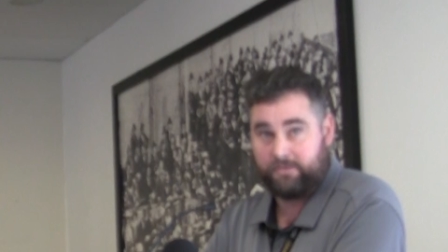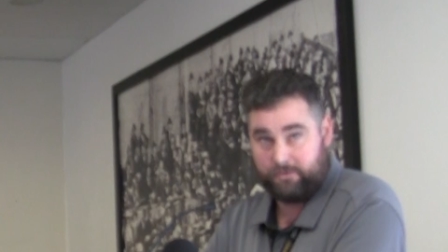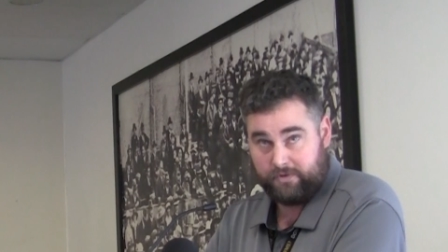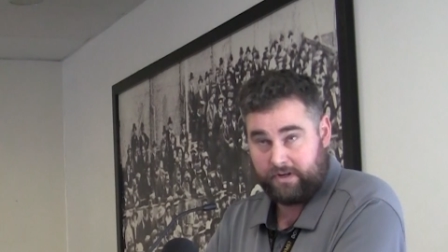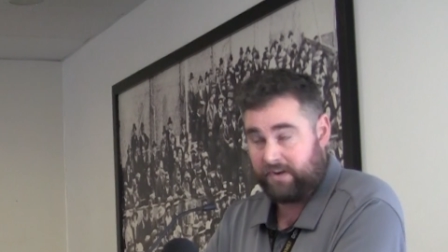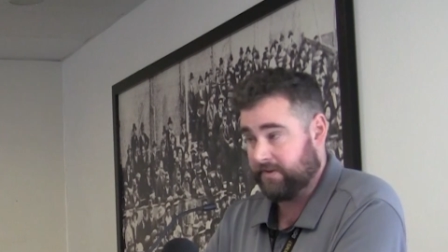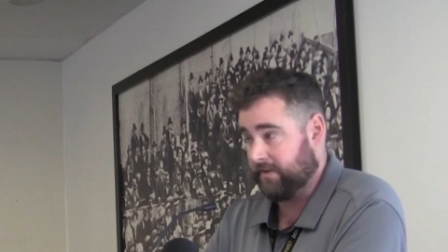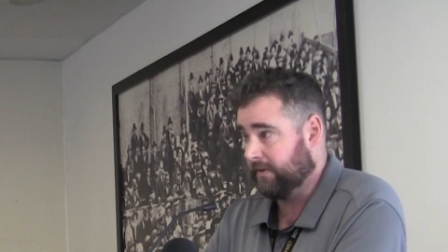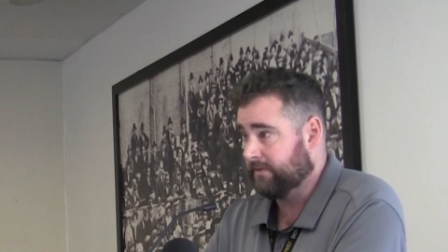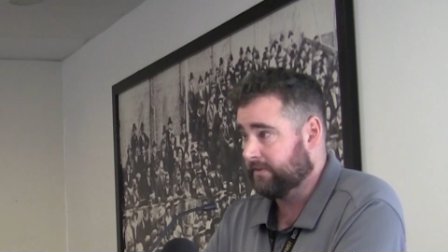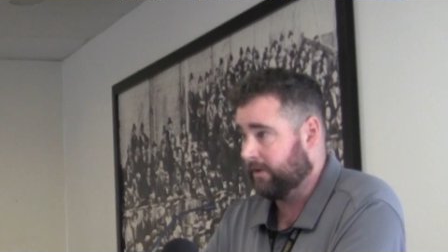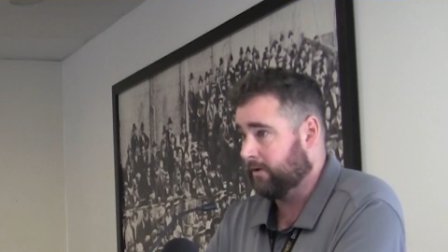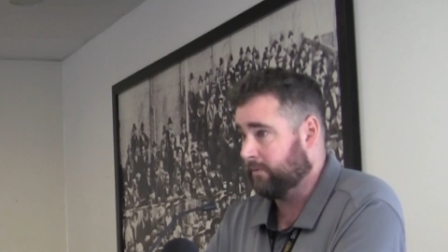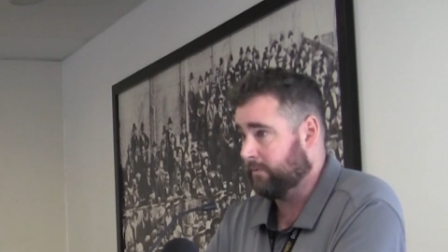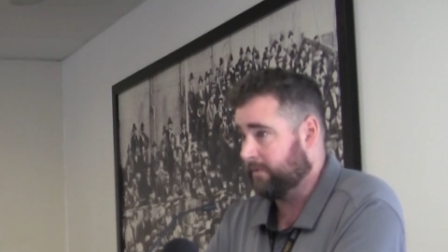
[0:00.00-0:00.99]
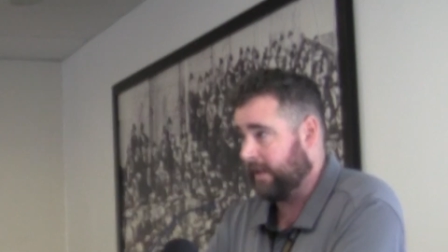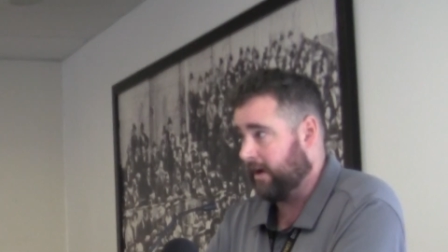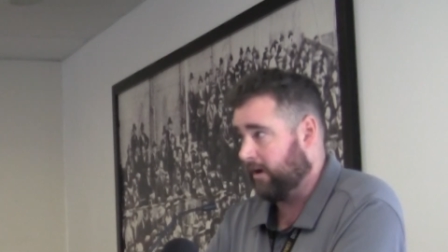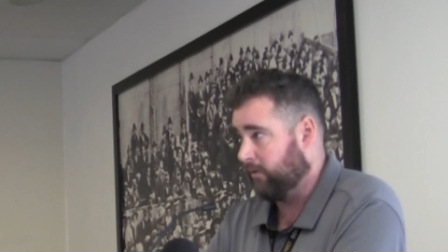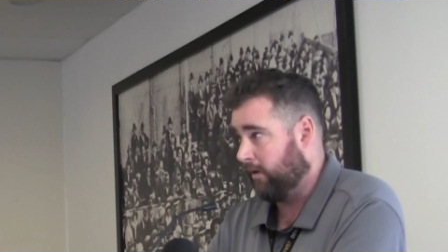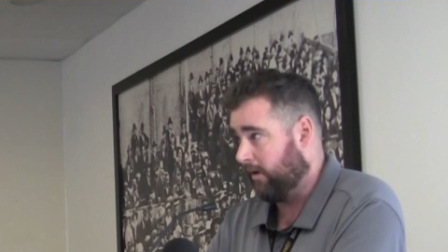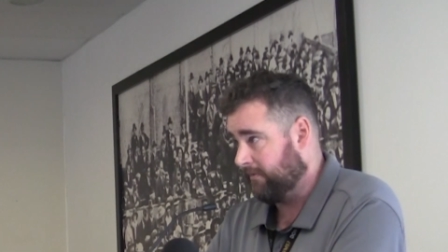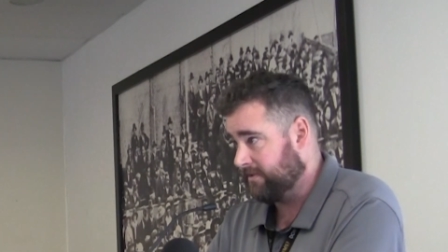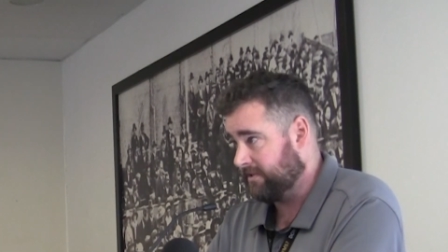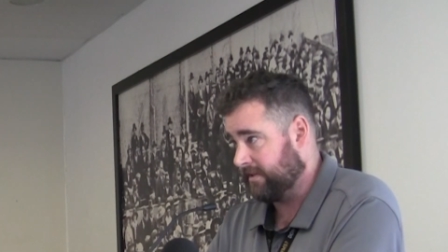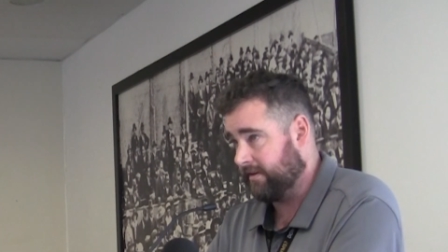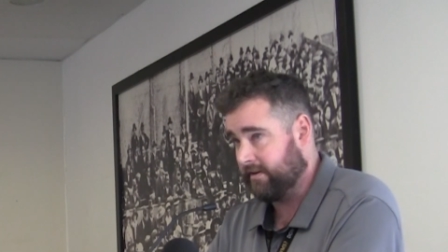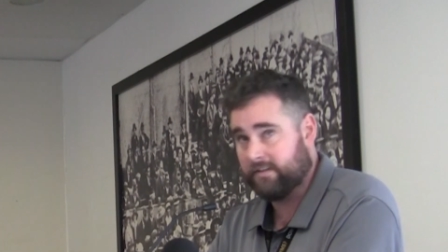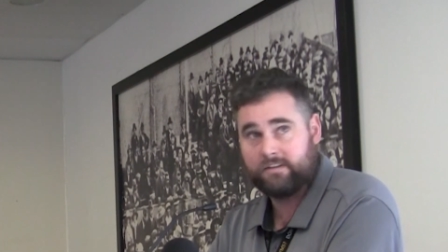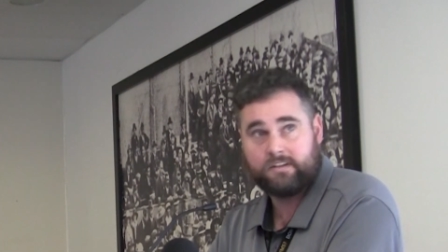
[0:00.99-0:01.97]
they do need to consult with that whole office
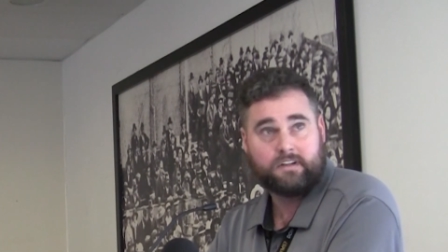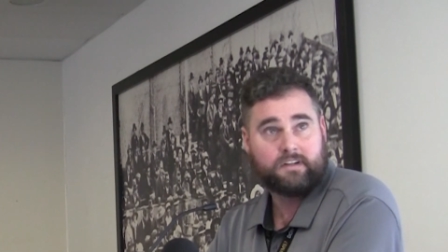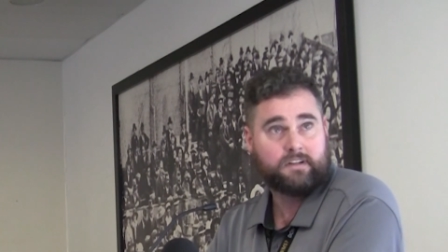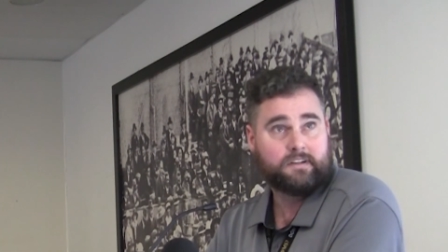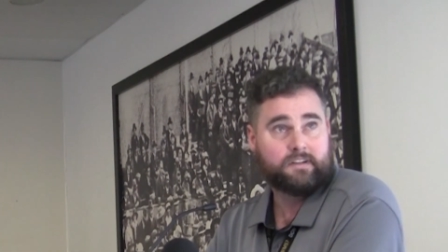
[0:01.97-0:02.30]
area